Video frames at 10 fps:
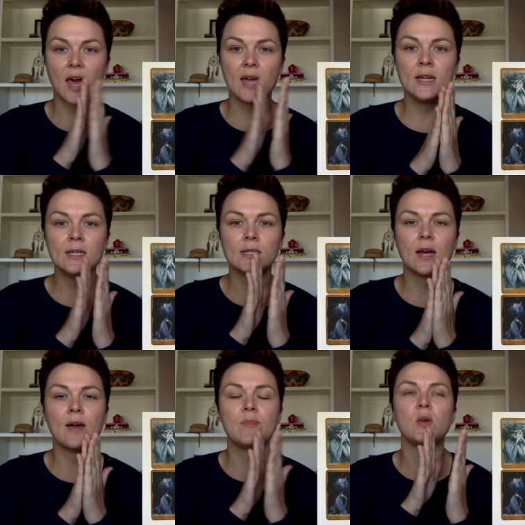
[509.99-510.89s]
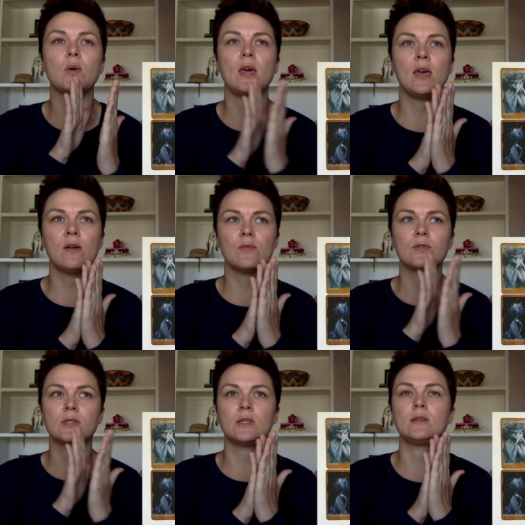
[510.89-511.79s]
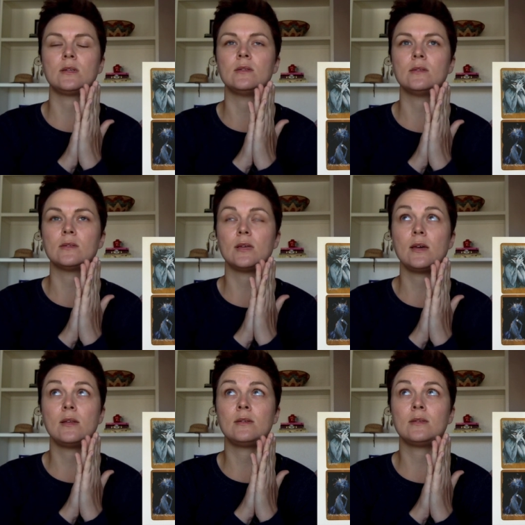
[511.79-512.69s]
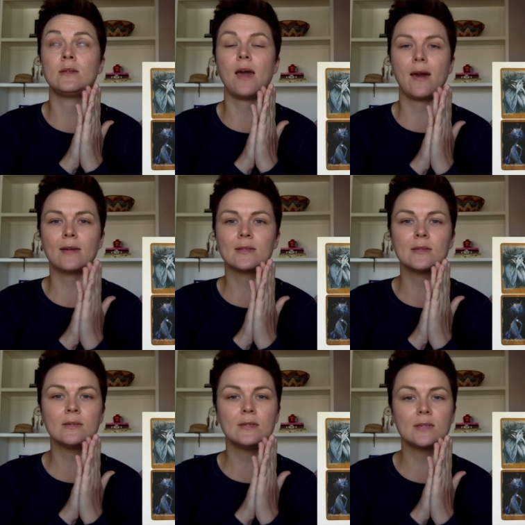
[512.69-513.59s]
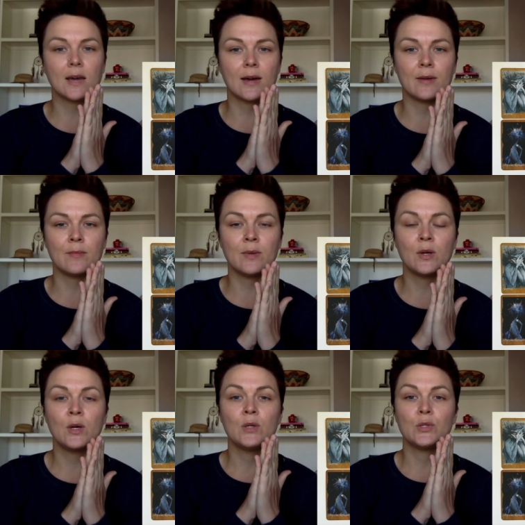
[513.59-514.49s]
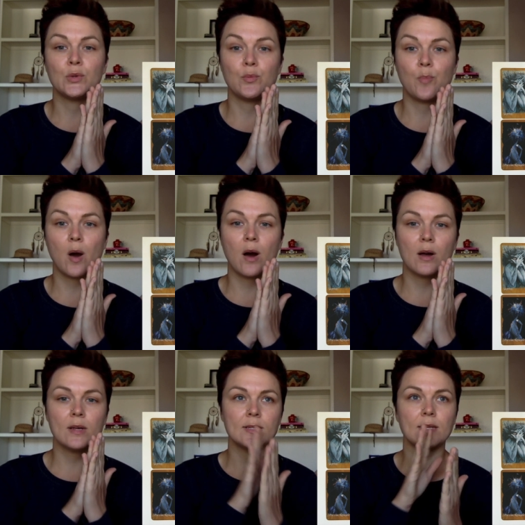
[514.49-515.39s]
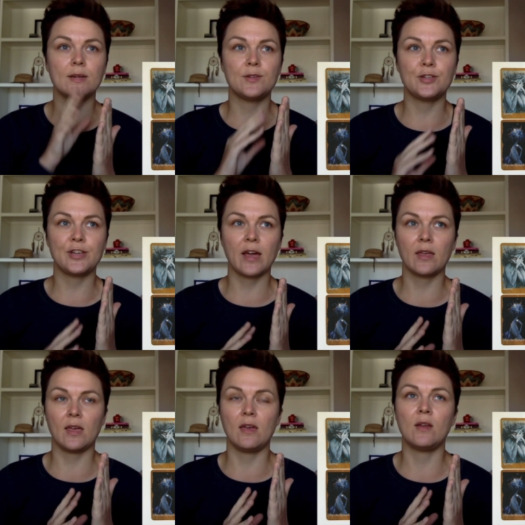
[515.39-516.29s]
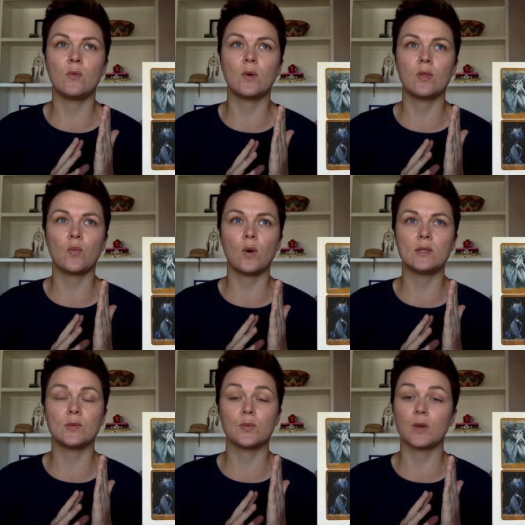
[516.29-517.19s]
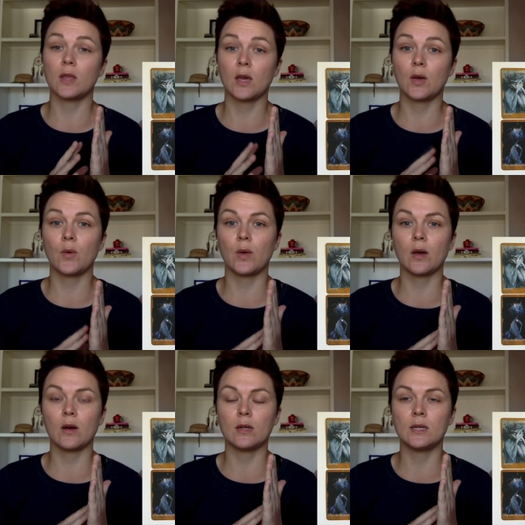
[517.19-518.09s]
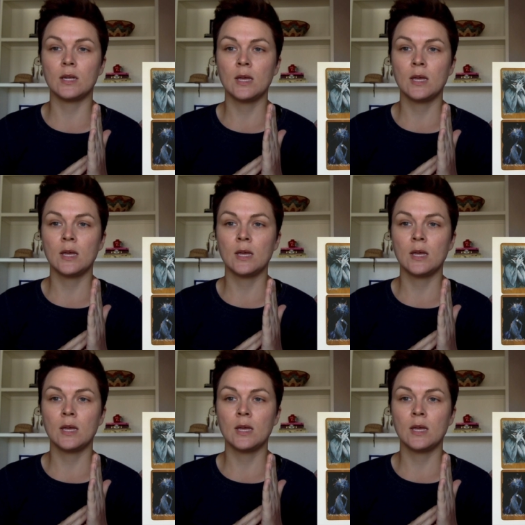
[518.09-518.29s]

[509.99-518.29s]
Anytime you hit resistance, it is an excellent time to pause and check in with what's really going on.